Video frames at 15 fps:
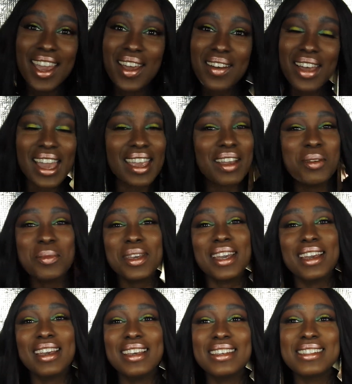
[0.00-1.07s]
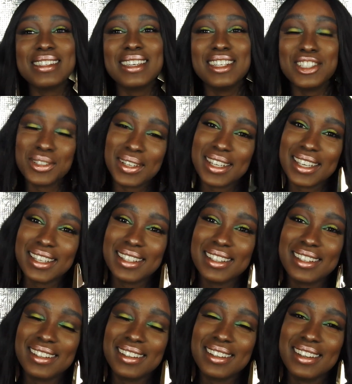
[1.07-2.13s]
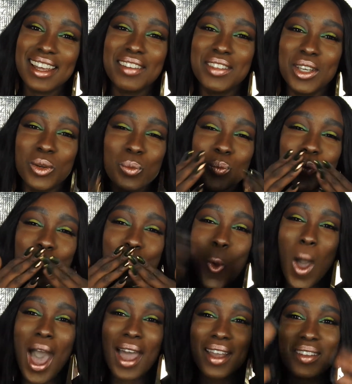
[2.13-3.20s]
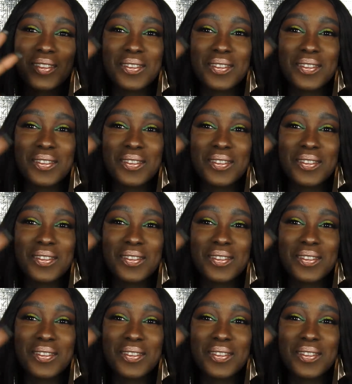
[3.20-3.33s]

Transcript: I hope you guys enjoyed it. Love you. Mwah.